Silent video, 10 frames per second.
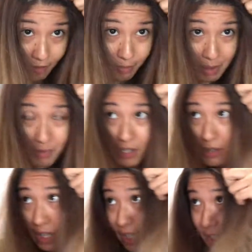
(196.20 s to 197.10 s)
have my mirror
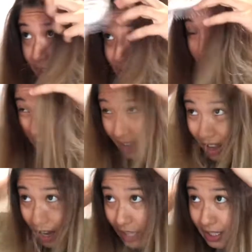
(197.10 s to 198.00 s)
right here, so I